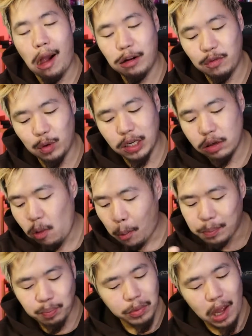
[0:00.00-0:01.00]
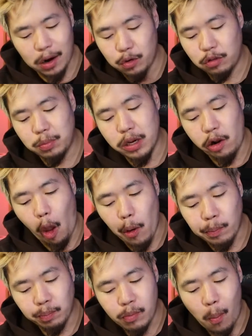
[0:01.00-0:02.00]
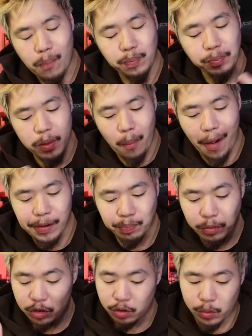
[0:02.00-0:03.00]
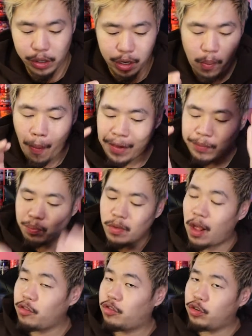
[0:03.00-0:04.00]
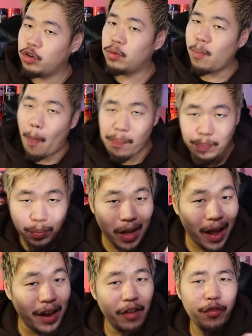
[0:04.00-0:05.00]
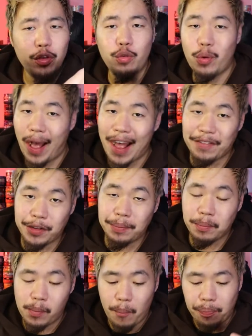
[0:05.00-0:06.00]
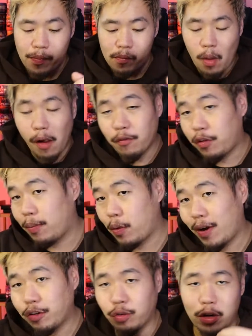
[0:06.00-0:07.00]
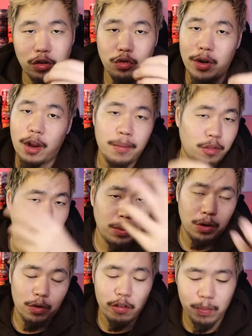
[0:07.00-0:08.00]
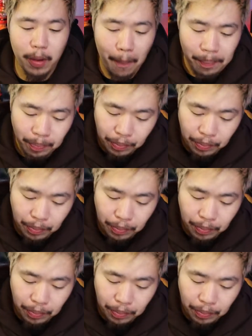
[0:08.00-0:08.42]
onion ring, not crispy at all, but still really good. Assume that if you do have it from the restaurant straight up, it's gonna be crispy,